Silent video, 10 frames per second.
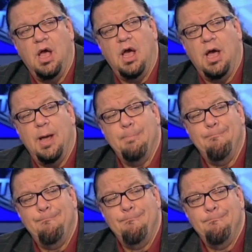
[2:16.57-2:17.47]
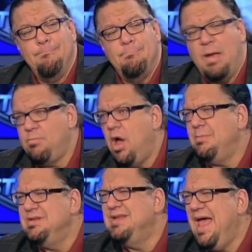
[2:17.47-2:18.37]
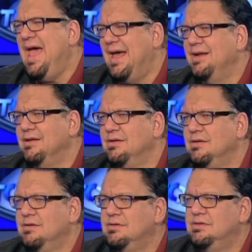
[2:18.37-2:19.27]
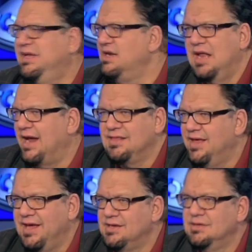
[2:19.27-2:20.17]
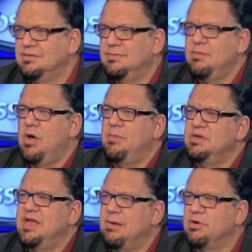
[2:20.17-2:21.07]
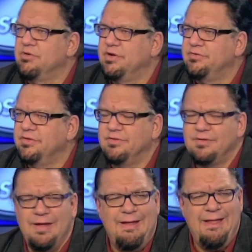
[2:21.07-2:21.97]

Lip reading: My mom and dad didn't like that. My mom and dad were Christians.